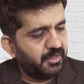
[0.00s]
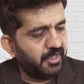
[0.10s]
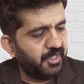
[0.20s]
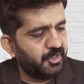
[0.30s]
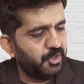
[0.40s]

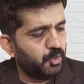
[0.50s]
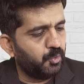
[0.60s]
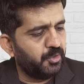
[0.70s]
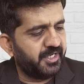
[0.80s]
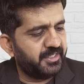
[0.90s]
in
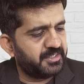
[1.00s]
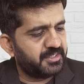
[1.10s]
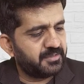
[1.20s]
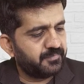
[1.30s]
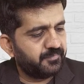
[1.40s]

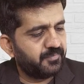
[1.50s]
units